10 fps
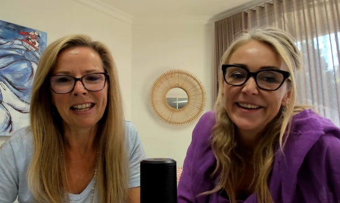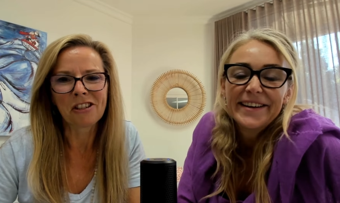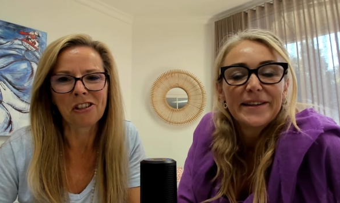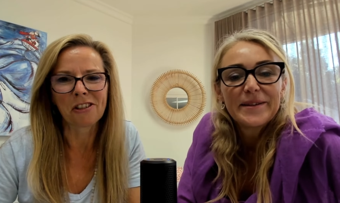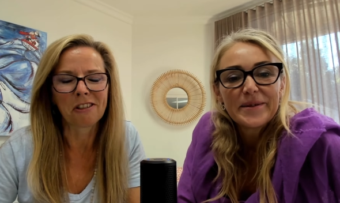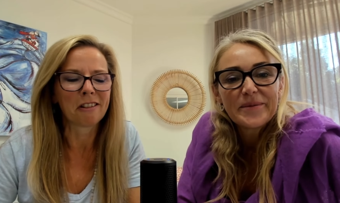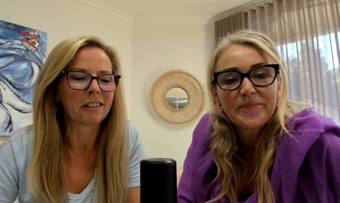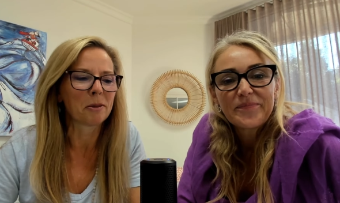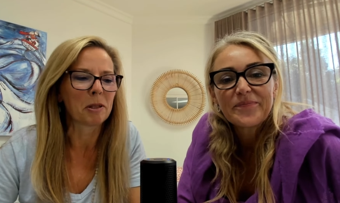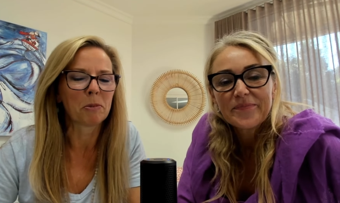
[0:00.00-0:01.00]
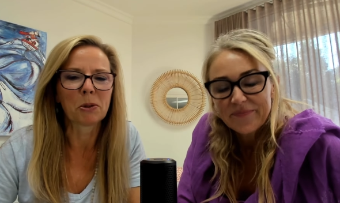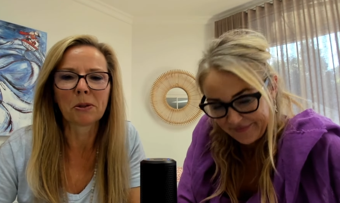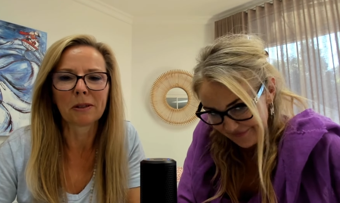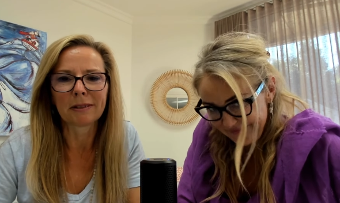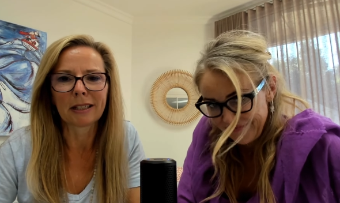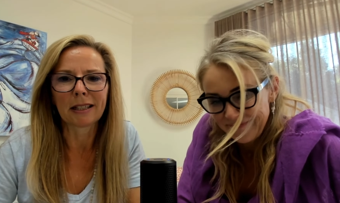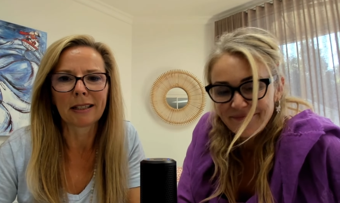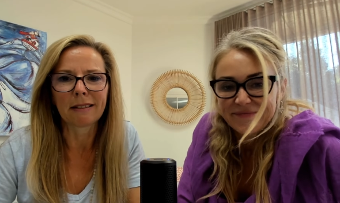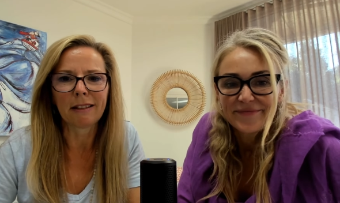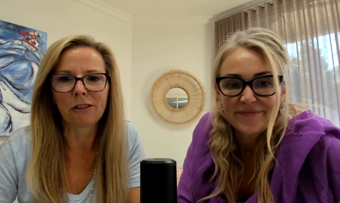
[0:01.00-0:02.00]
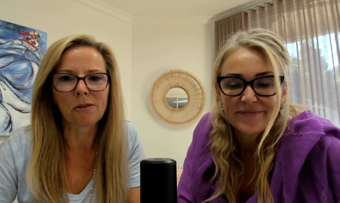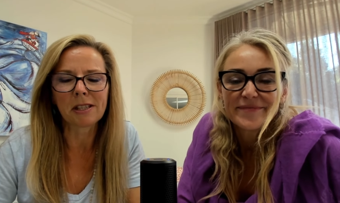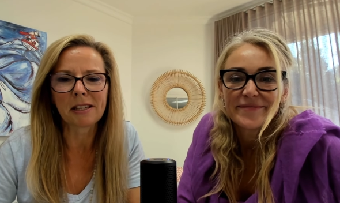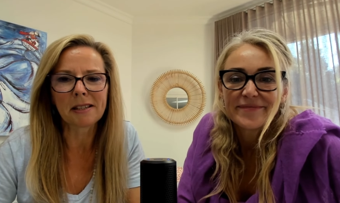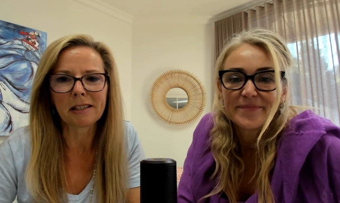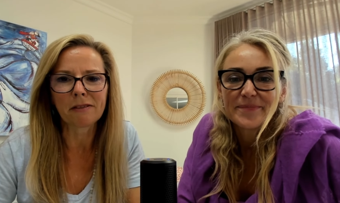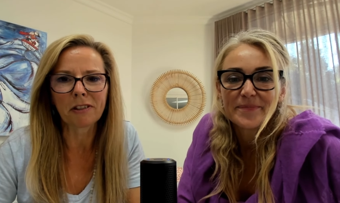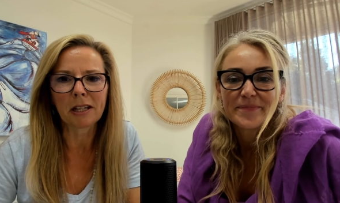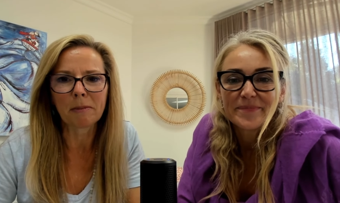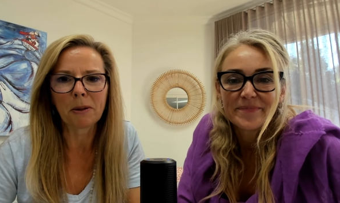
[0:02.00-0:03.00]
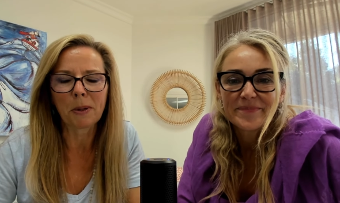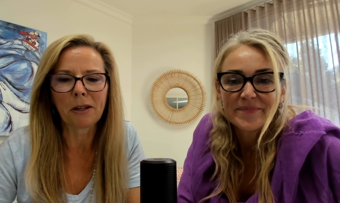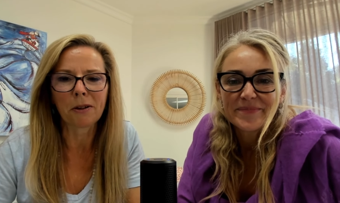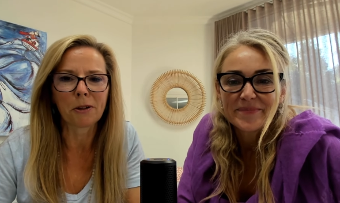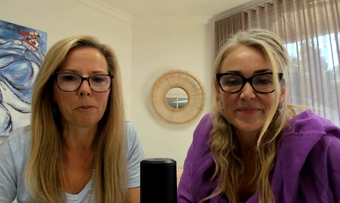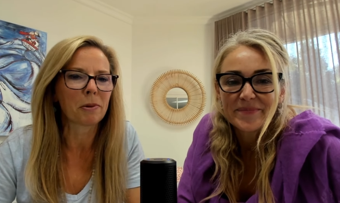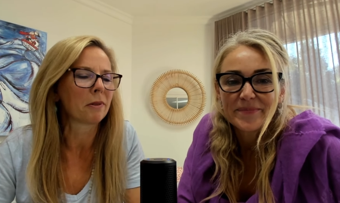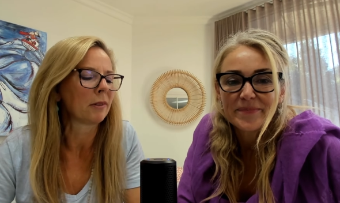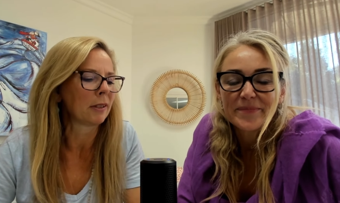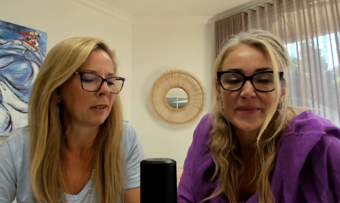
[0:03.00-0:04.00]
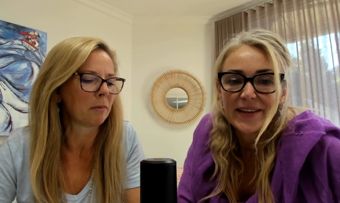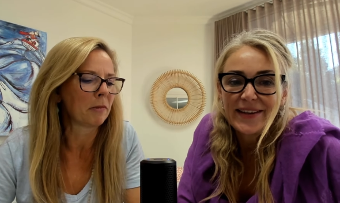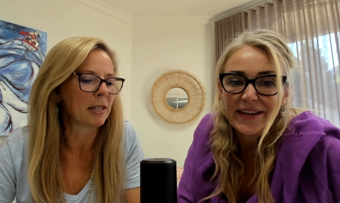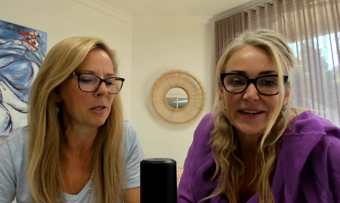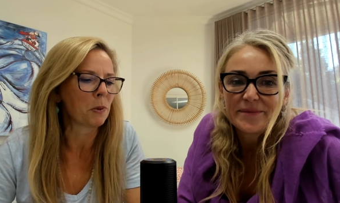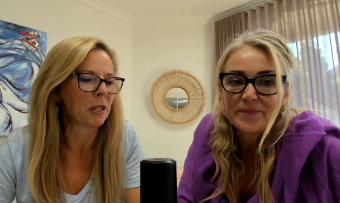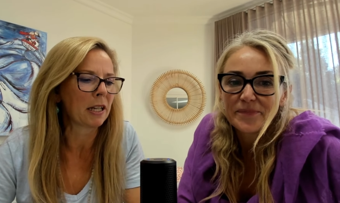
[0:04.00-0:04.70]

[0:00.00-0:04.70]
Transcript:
Speaker 1: Stay tuned. There'll be more uh, interesting stuff coming. We hope. Um, yeah. As we